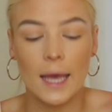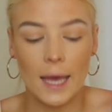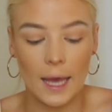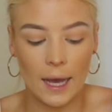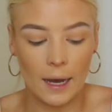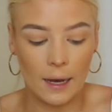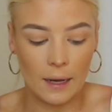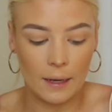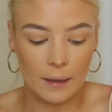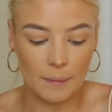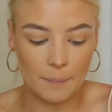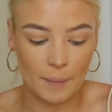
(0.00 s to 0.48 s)

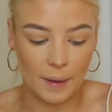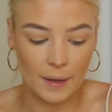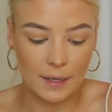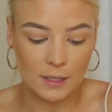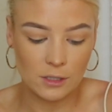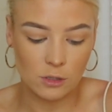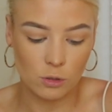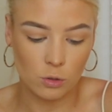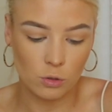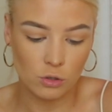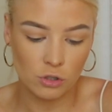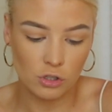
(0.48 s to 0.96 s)
Um, and
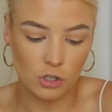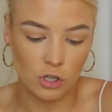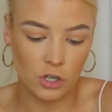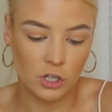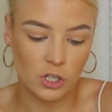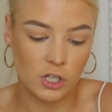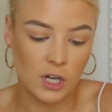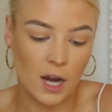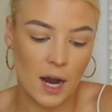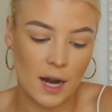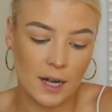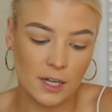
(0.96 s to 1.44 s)
it's
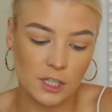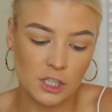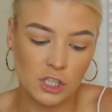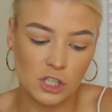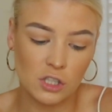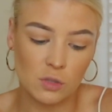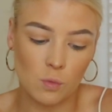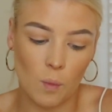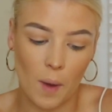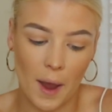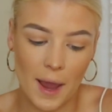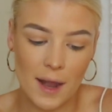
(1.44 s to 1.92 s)
also kind of
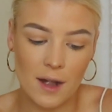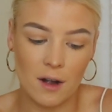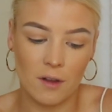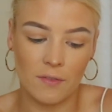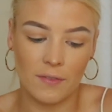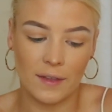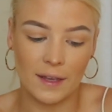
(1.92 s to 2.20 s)
suede on